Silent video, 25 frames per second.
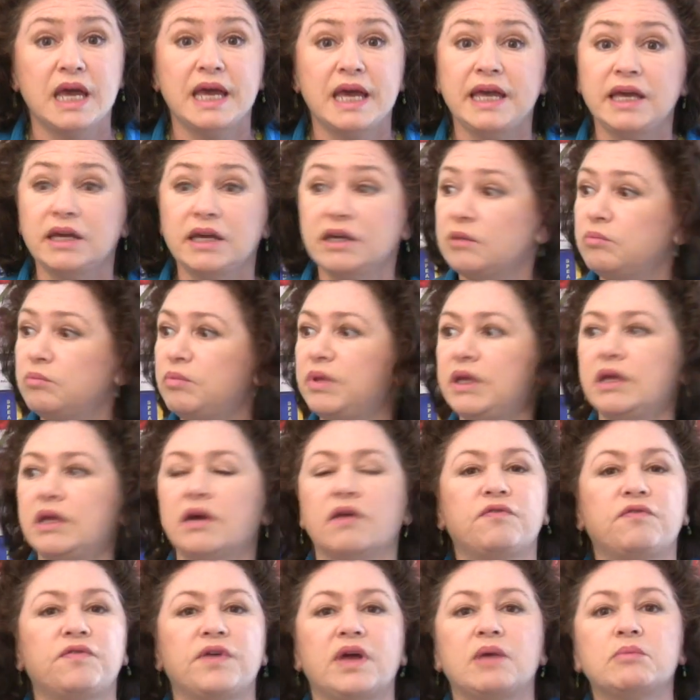It can be a
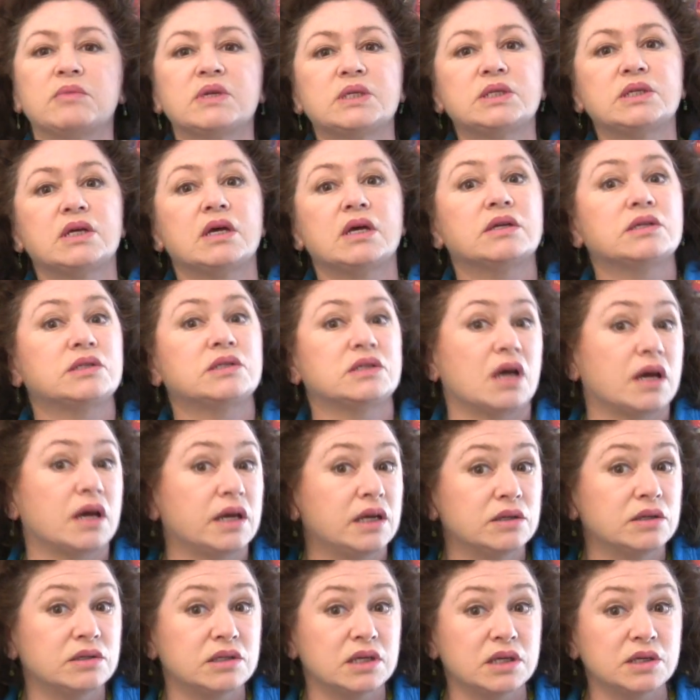famous
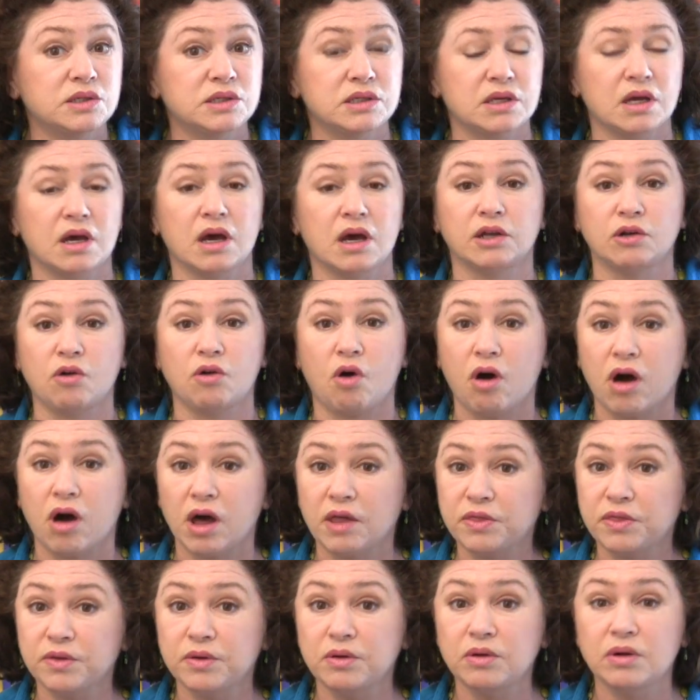scientist, an
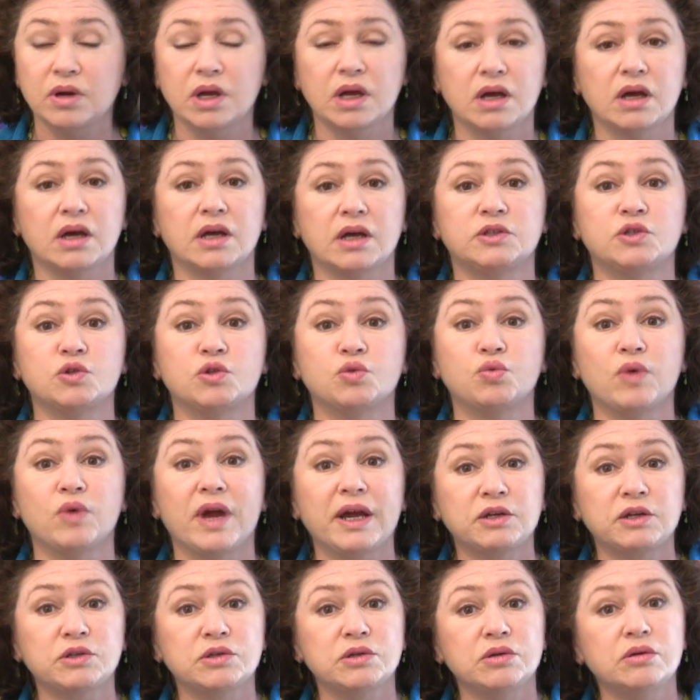author, a
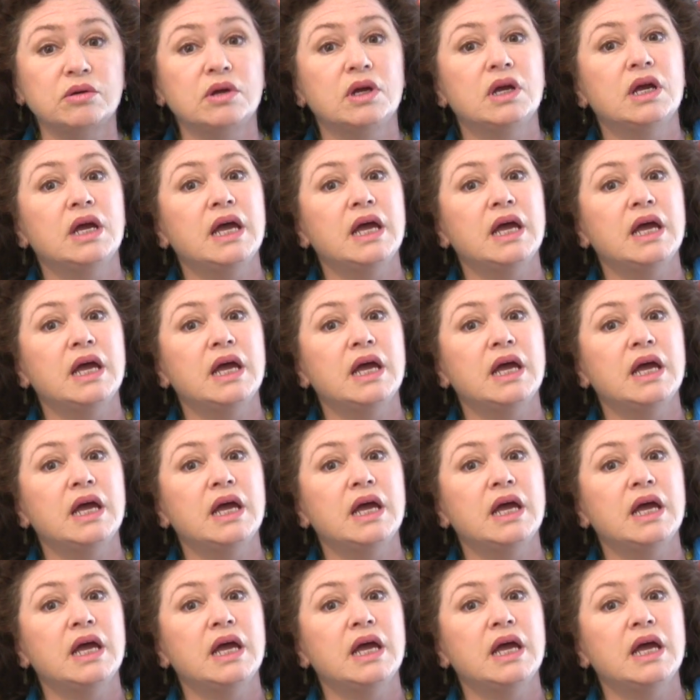director,